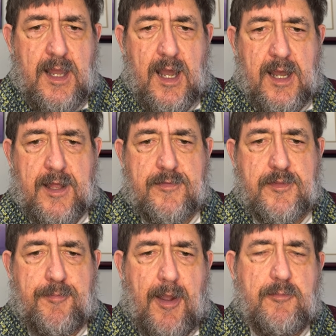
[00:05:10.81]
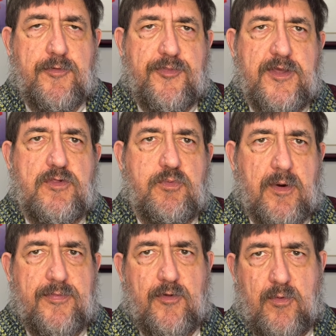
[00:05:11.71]
The problem with this
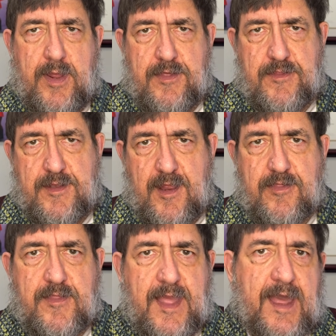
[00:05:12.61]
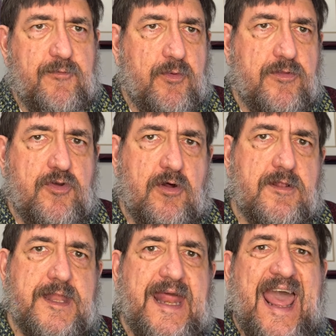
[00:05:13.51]
one, though, is it doesn't have what is
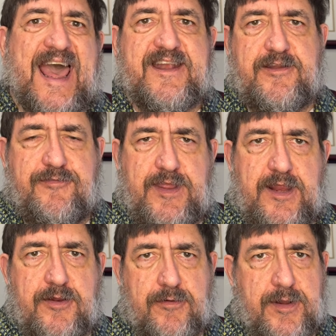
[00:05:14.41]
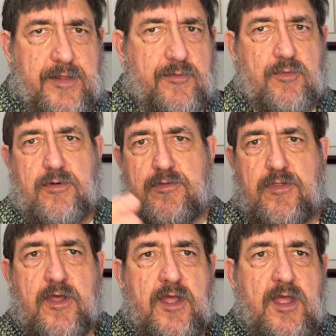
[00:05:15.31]
called an active heater. In other
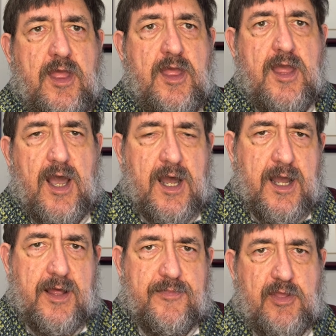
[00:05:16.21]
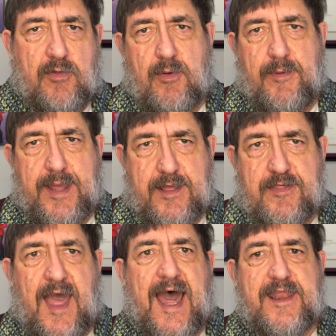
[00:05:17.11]
words, the only way it gets
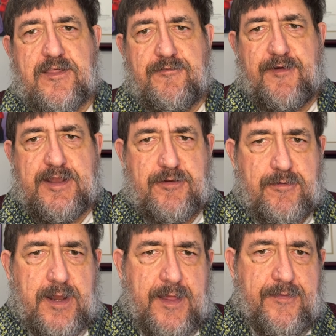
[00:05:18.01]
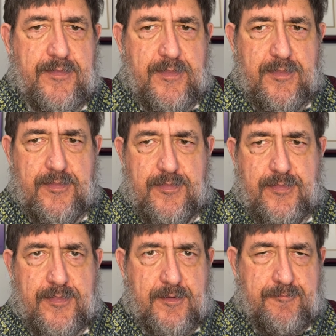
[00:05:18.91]
hot is if I turn on
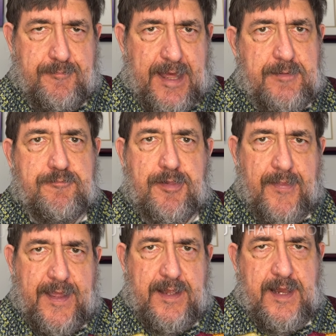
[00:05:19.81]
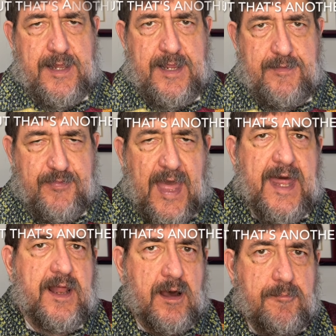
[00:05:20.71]
the bed plate and heat
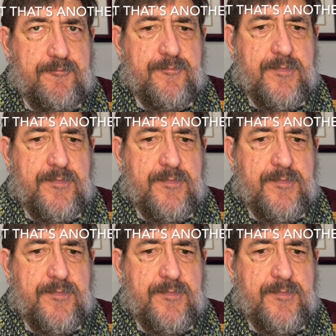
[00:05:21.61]
that up.